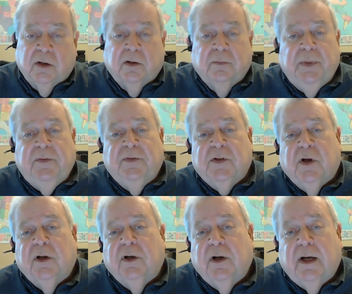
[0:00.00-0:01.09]
beef
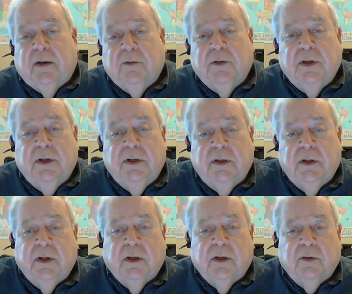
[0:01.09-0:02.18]
slaughter out
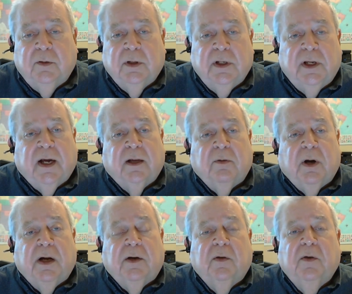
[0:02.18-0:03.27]
in Greeley,
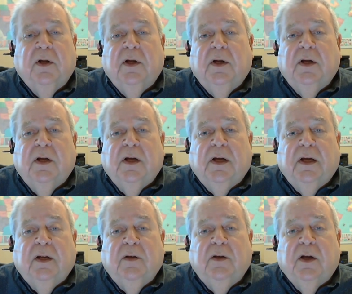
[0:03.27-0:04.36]
Colorado.
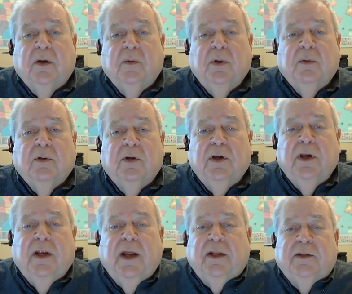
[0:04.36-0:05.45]
And we were
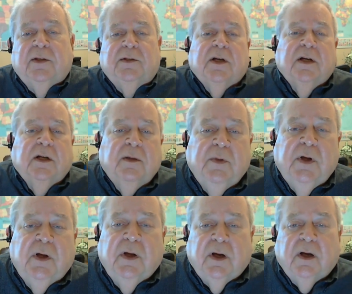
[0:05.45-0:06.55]
looking at the time
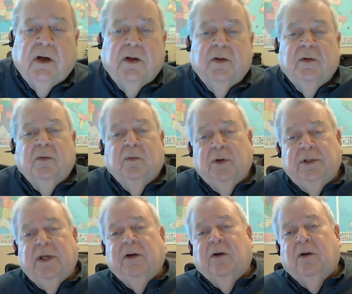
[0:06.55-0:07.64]
what
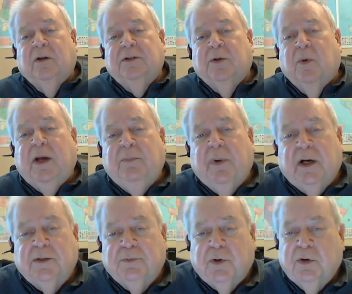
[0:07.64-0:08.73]
they call as a white
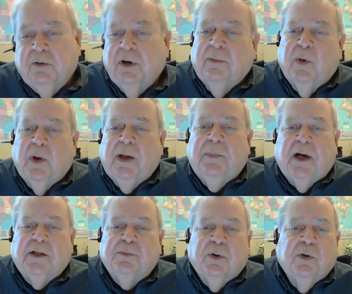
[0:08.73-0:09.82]
box program. A white
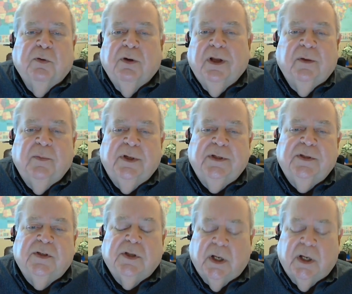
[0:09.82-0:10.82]
box program is